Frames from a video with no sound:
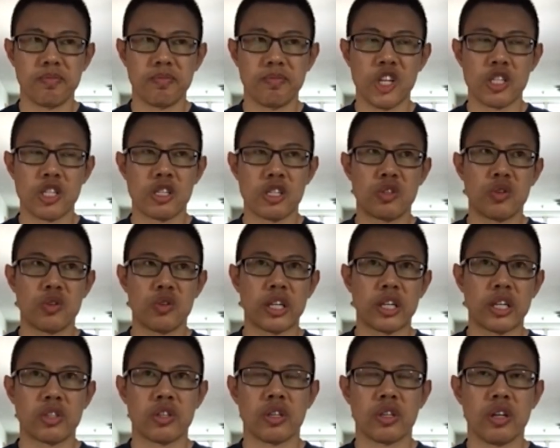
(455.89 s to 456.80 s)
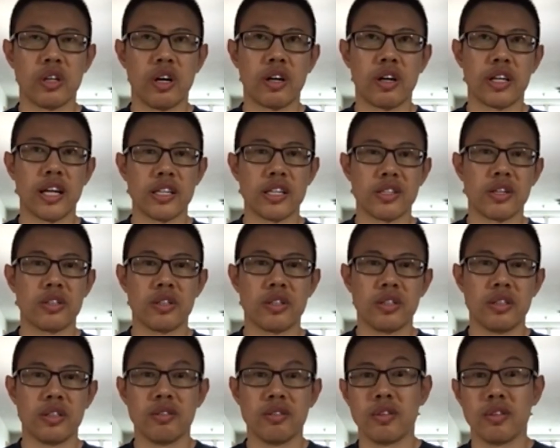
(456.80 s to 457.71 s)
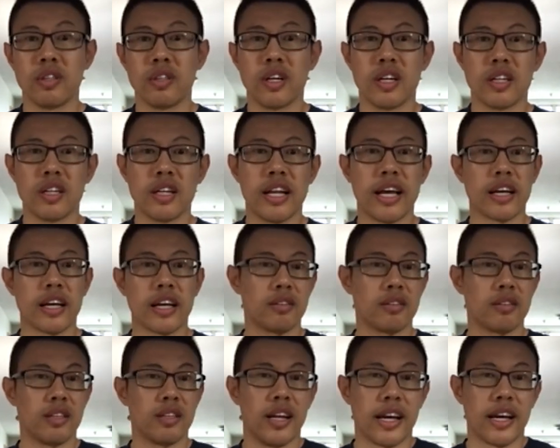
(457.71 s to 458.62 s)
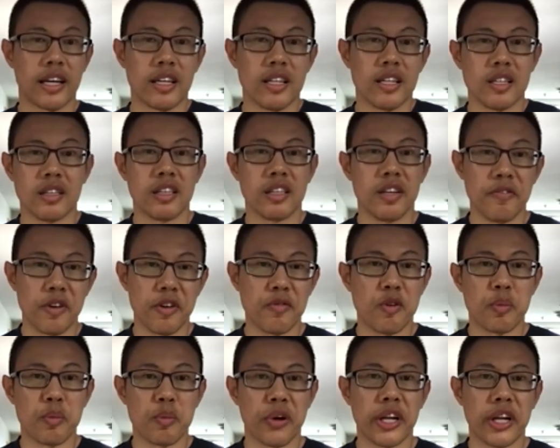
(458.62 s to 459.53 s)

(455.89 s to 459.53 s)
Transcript: structure organization, like in the in vivo brain.